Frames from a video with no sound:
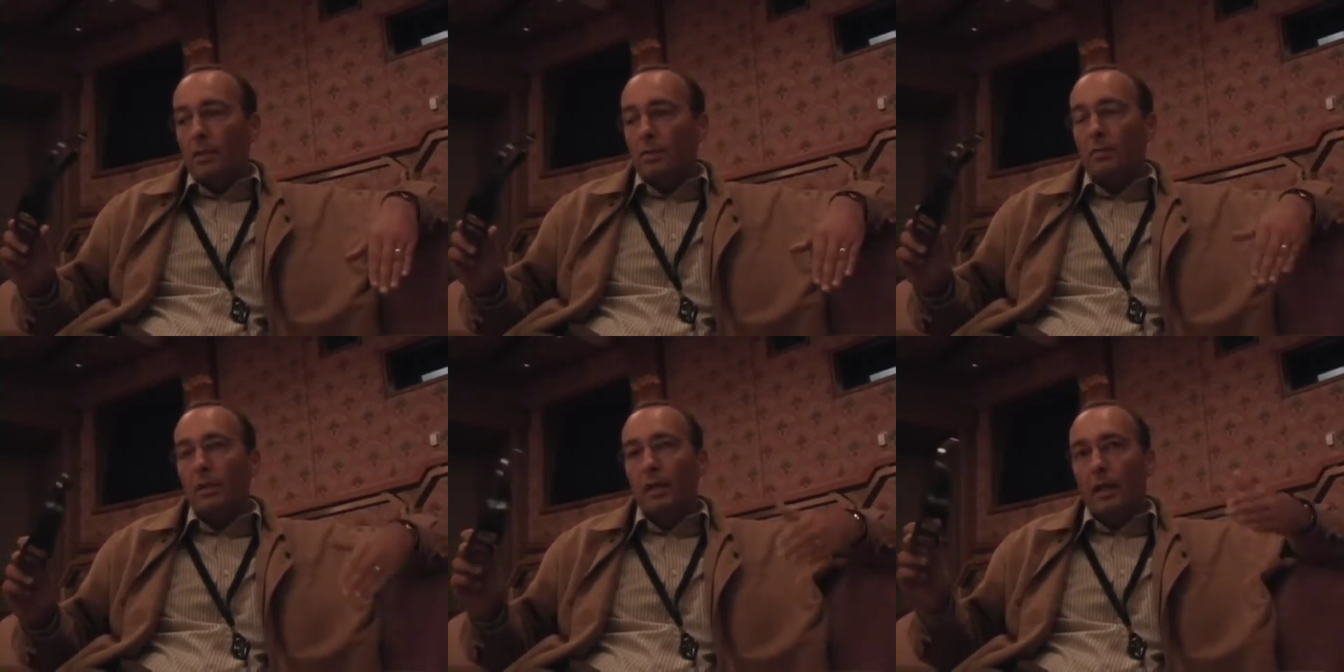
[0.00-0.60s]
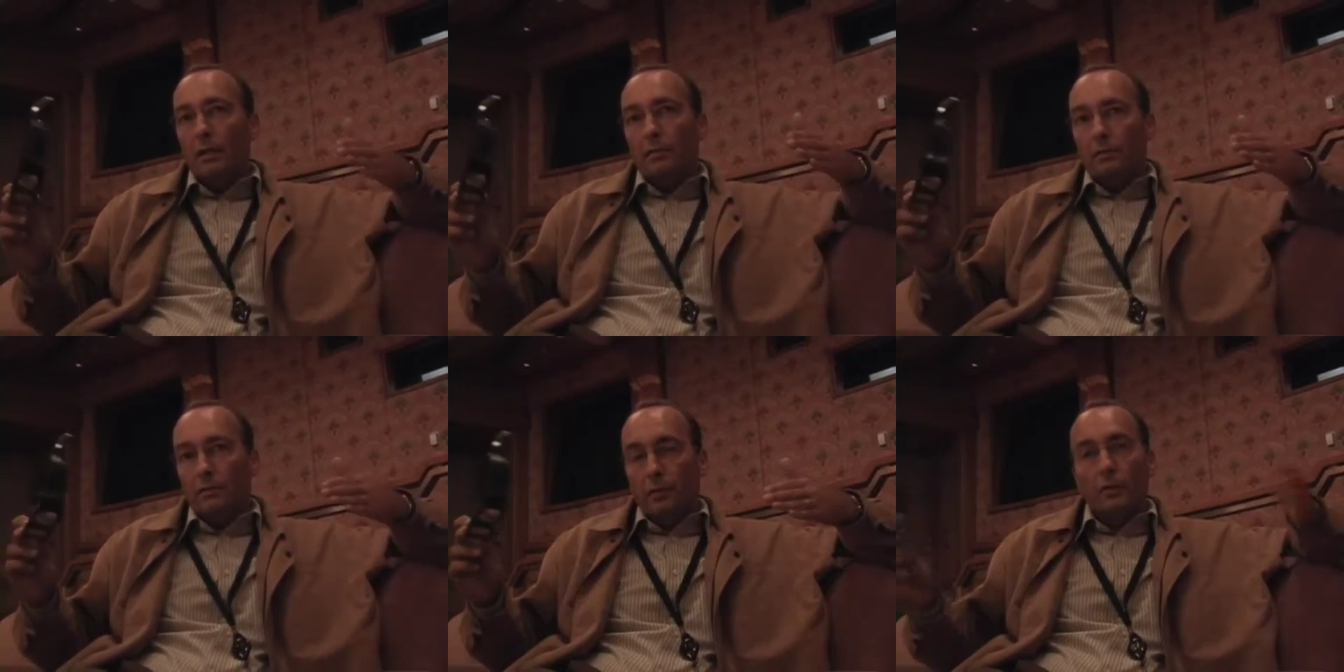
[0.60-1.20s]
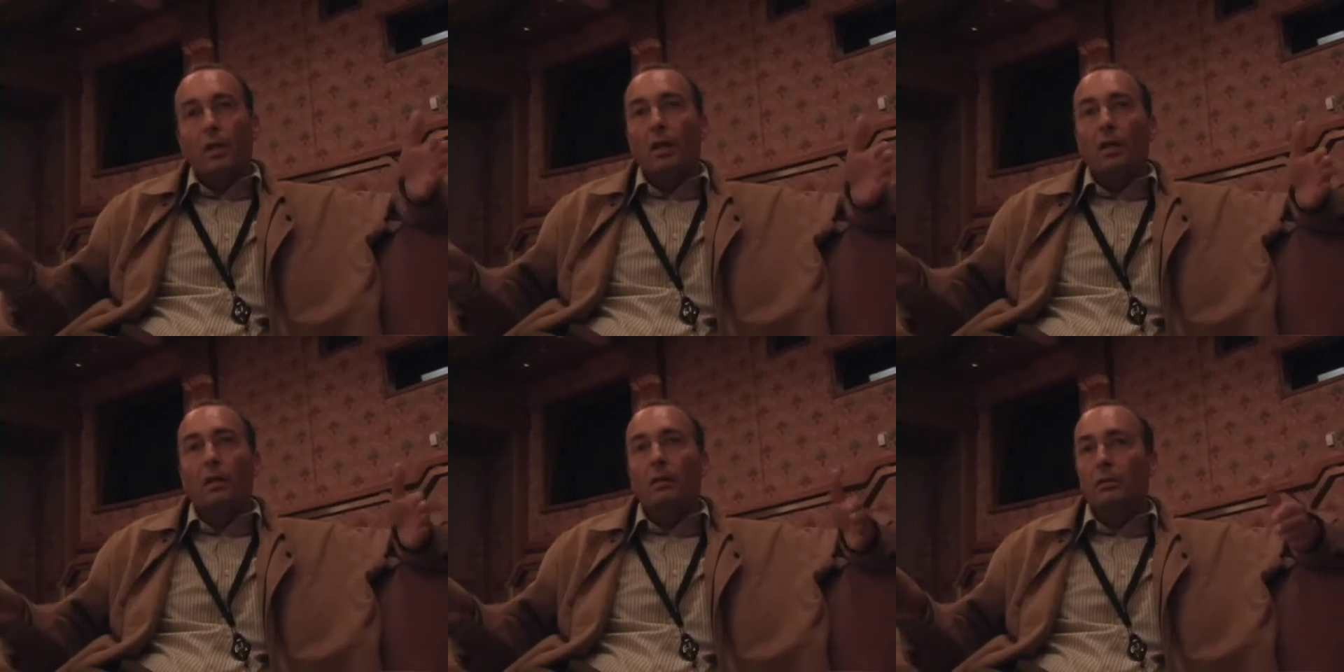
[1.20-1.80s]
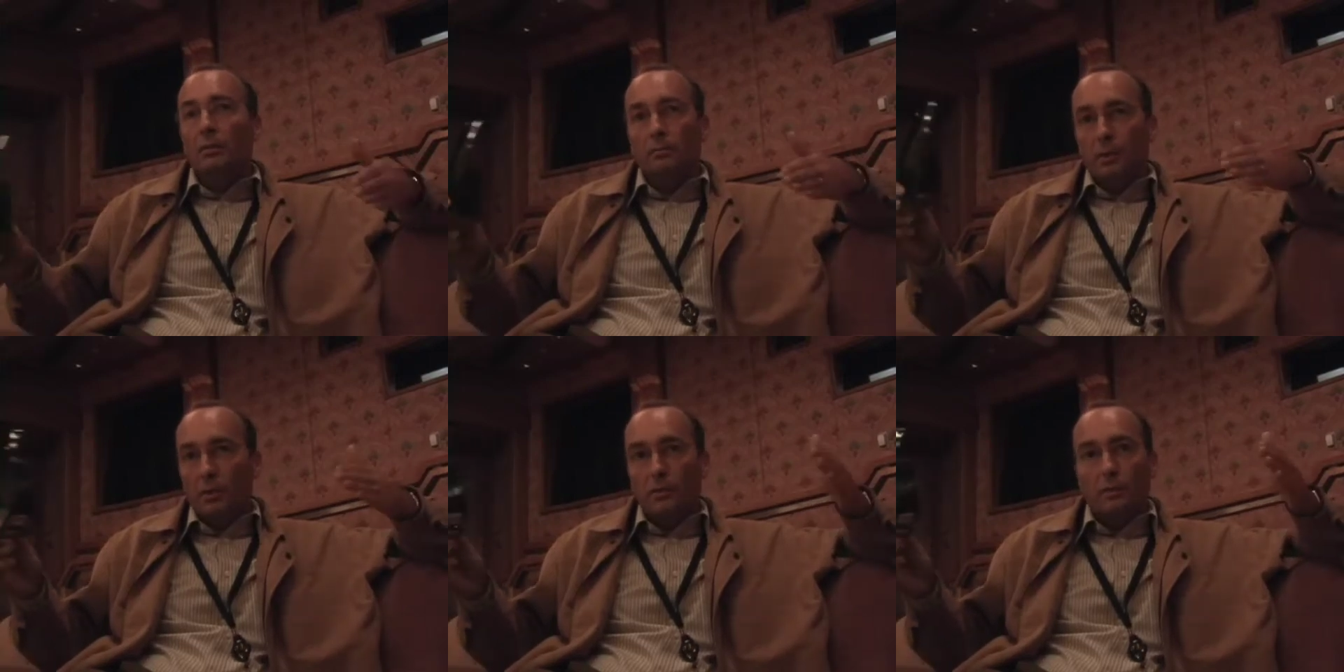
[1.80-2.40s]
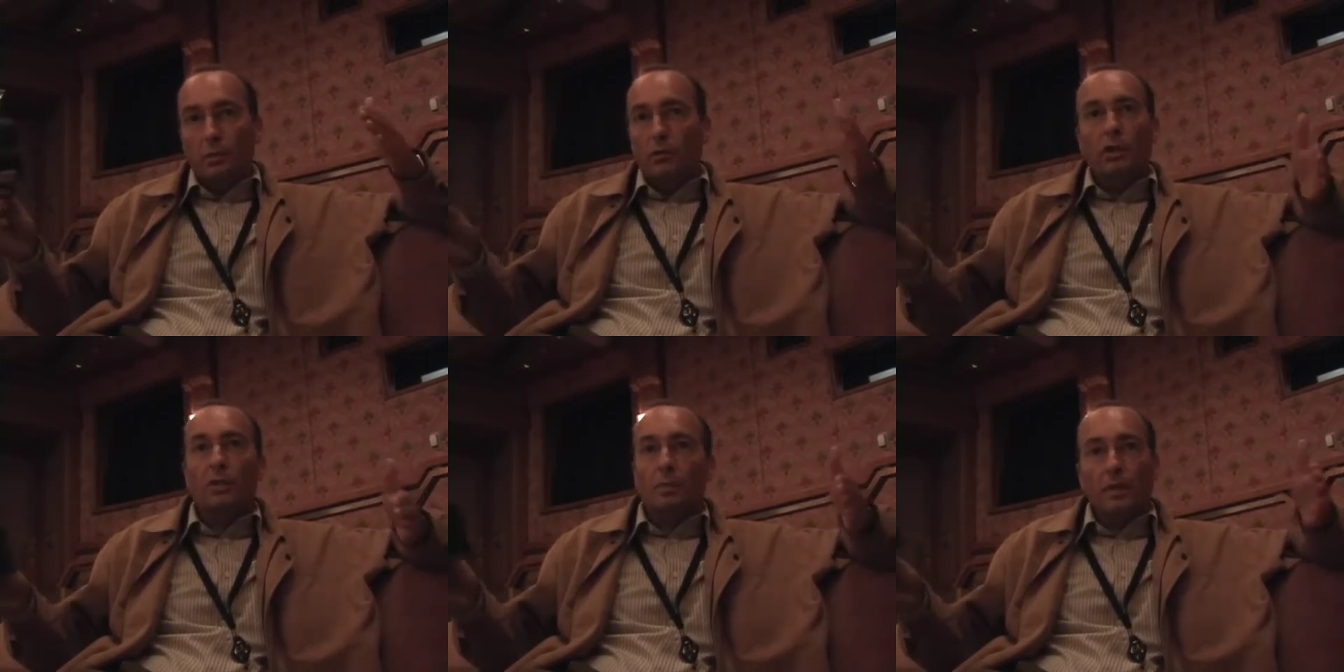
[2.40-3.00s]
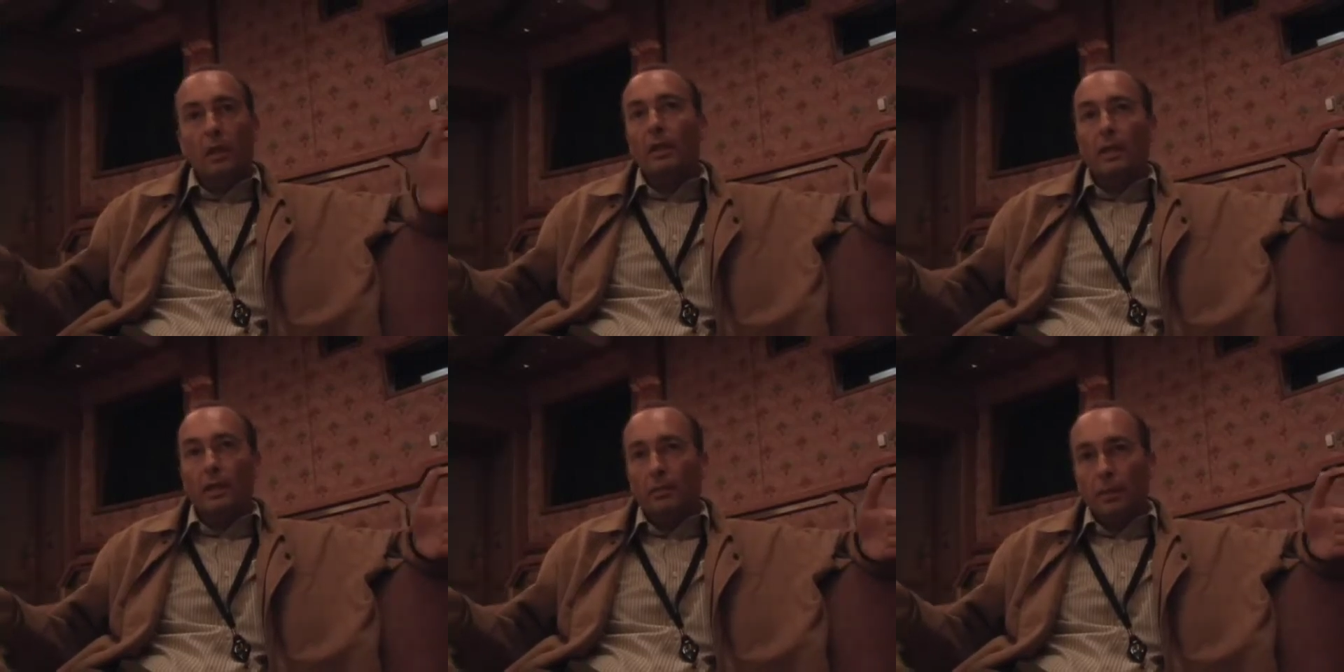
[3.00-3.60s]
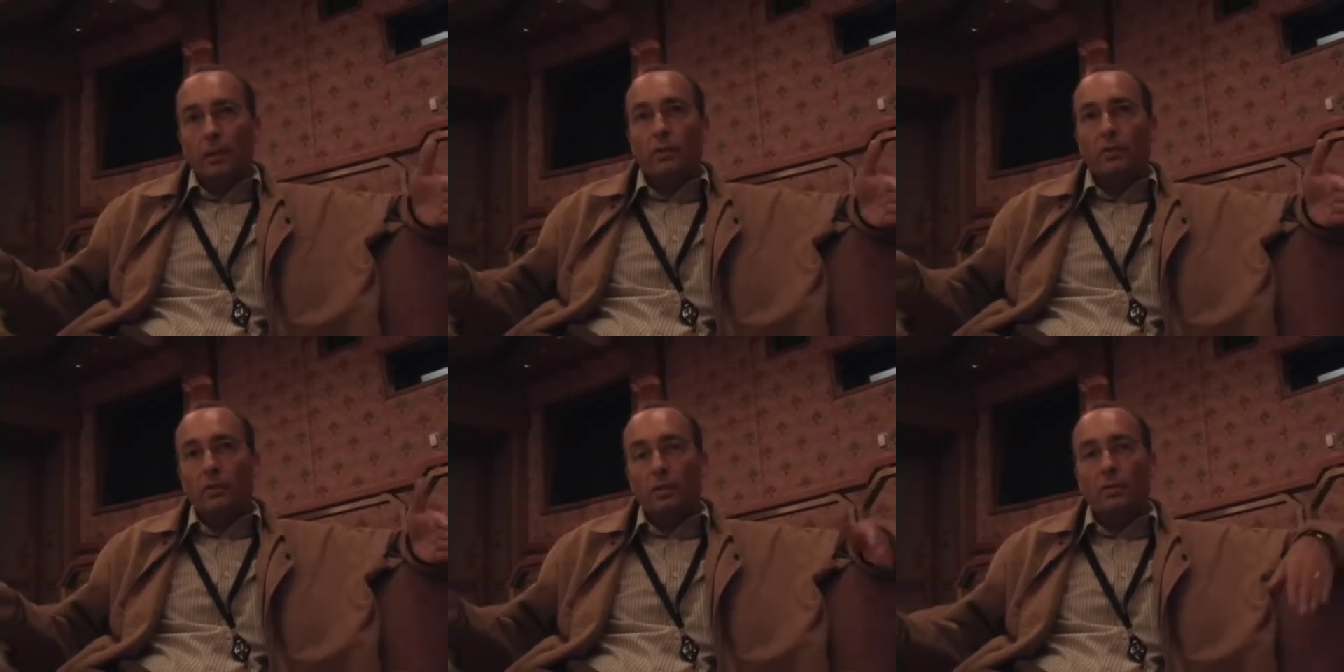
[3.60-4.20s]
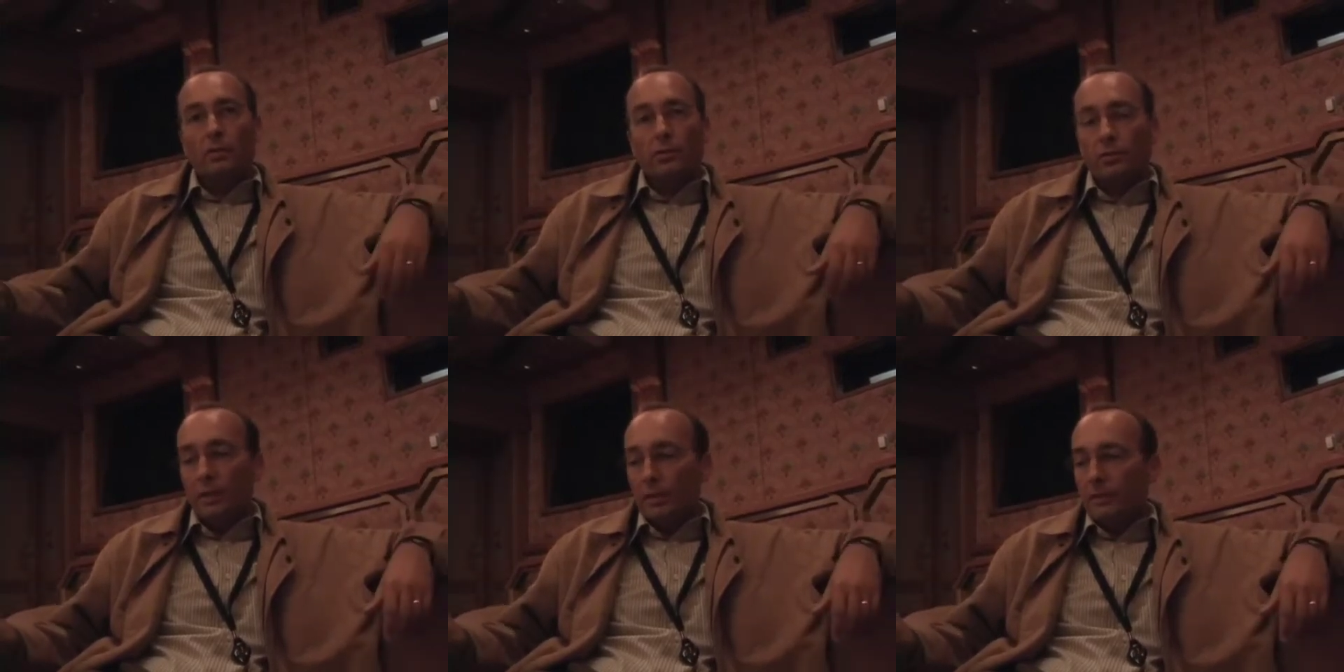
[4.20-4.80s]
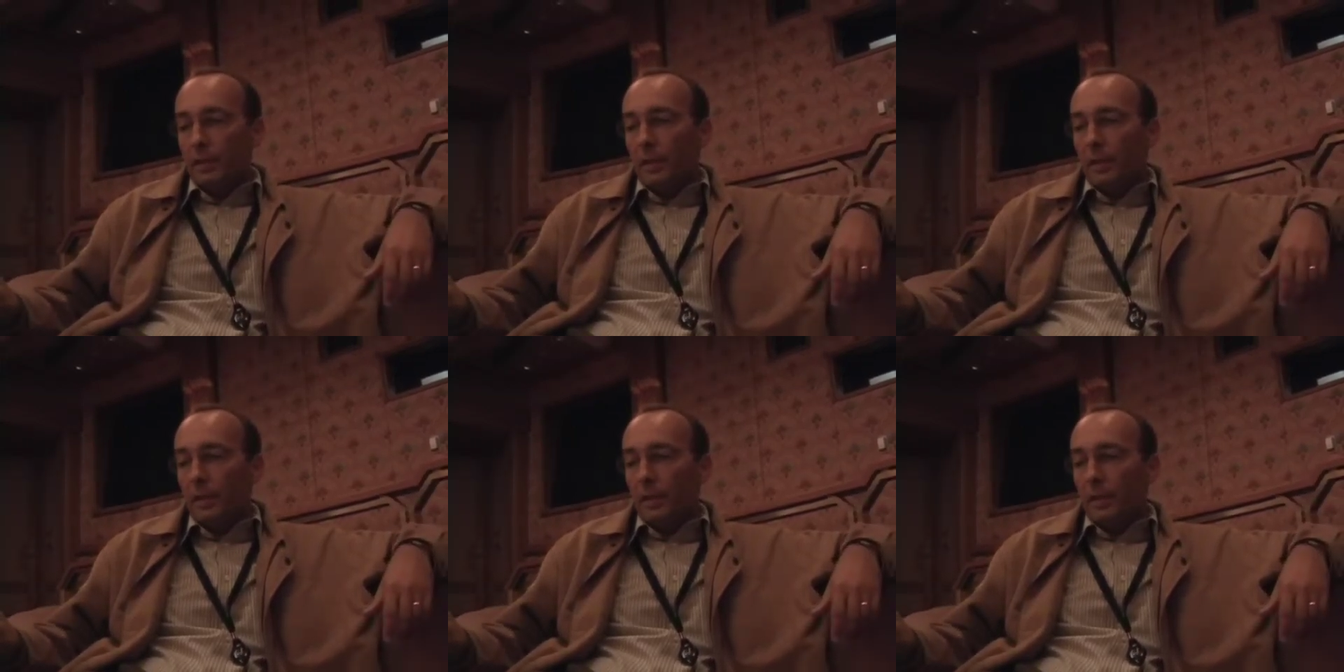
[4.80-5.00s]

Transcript: so we get full colour and um, beautiful crisp and clear pictures on the screen.